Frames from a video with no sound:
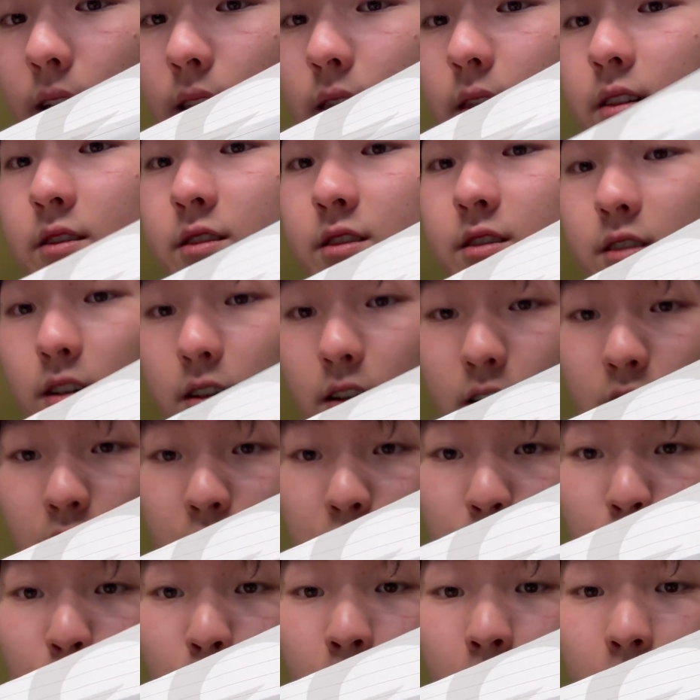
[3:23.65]
The
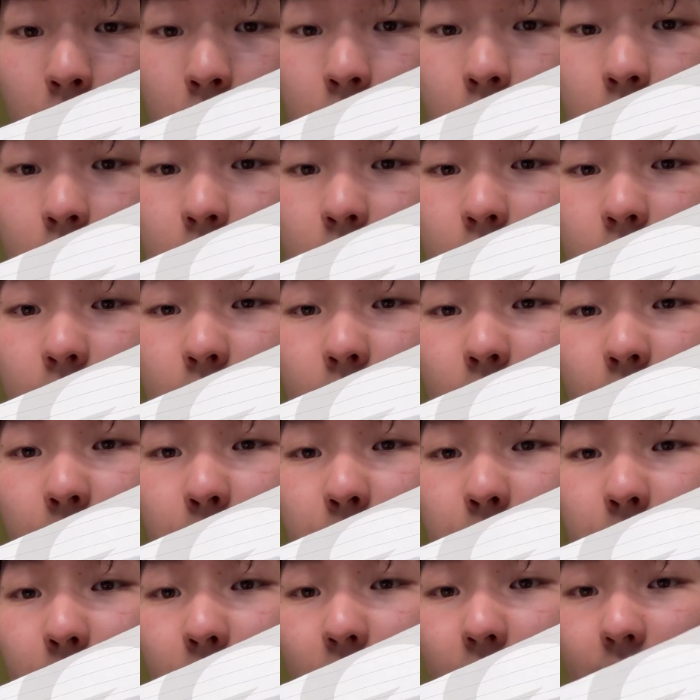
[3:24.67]
circle
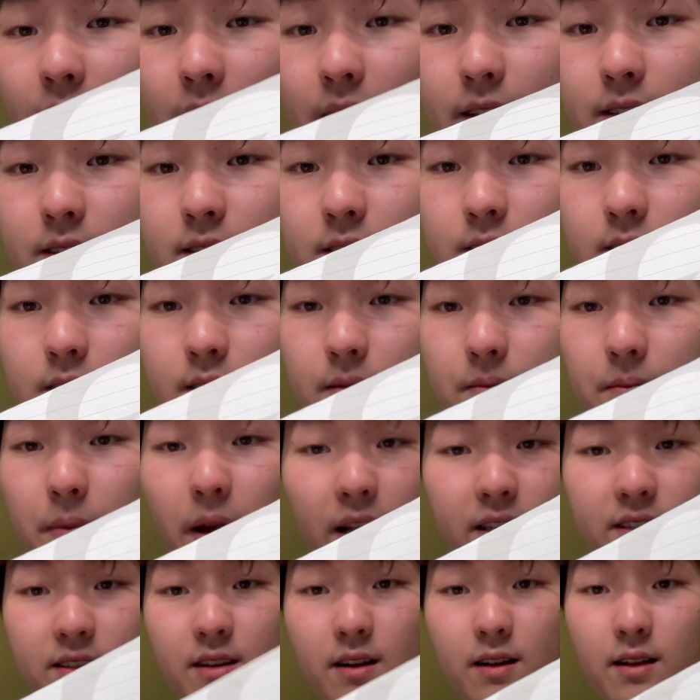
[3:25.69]
is
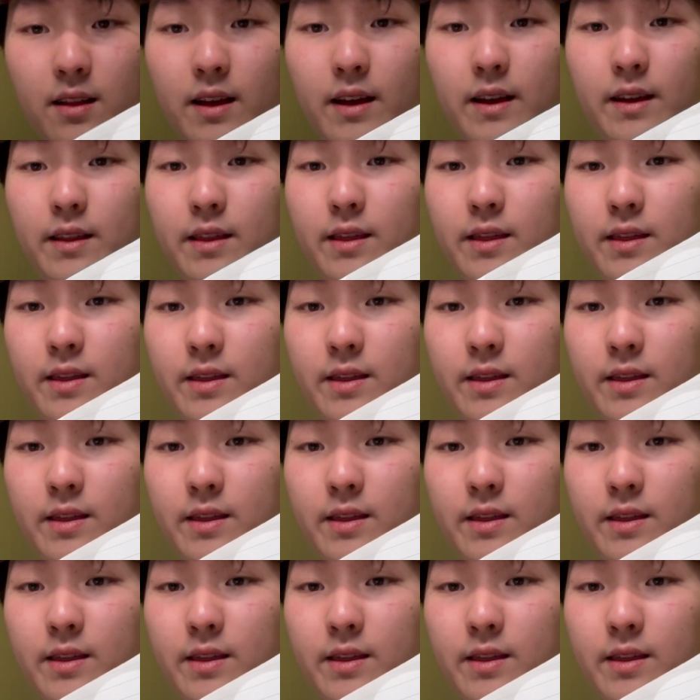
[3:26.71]
basically